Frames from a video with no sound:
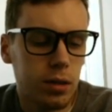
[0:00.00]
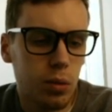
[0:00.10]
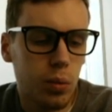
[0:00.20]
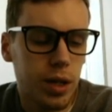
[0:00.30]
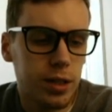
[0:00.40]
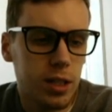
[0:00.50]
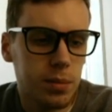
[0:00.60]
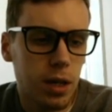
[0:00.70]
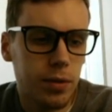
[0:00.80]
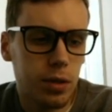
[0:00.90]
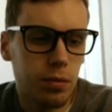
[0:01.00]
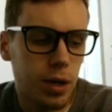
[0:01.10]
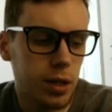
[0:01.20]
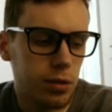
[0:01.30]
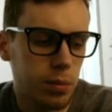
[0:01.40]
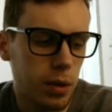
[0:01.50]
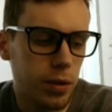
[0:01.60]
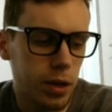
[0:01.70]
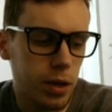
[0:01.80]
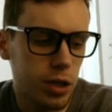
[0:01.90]
the winning team's offensive ratings from that
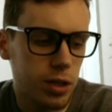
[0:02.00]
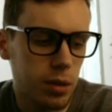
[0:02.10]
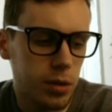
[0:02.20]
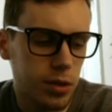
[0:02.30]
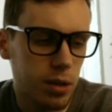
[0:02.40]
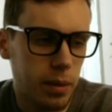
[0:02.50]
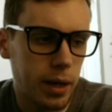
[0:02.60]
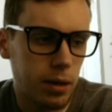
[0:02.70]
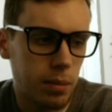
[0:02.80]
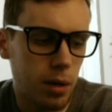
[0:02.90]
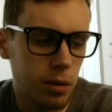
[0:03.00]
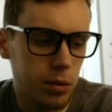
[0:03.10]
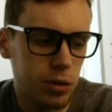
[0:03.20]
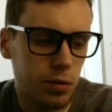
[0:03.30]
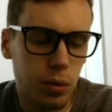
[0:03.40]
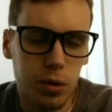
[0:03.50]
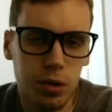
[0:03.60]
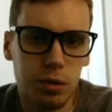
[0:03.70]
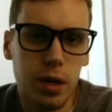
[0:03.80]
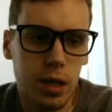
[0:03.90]
very sheet that we just compiled them on, which is of course
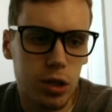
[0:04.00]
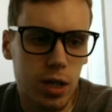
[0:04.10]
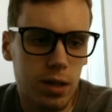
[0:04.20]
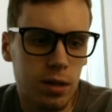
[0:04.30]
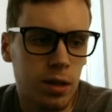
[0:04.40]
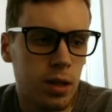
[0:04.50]
the rating sheet.